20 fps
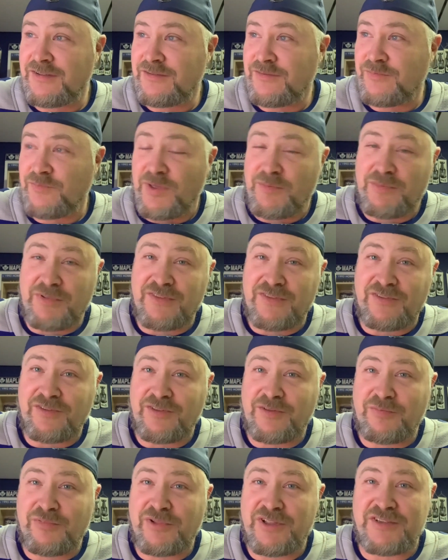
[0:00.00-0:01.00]
Maybe until he
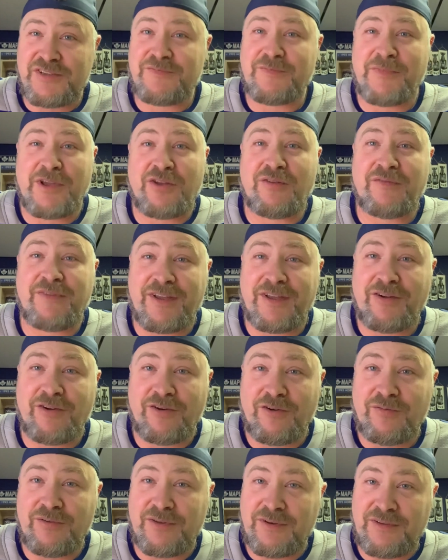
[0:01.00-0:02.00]
plays Michael Van
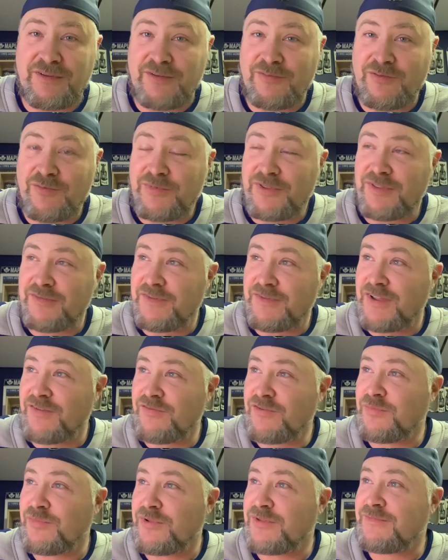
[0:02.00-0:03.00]
Gerwen, he won't be the
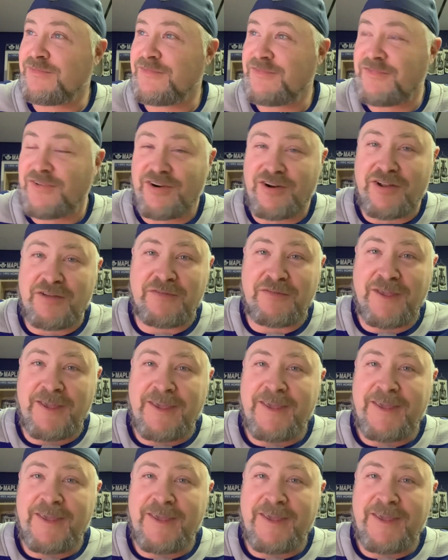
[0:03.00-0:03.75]
favorite, but fair enough.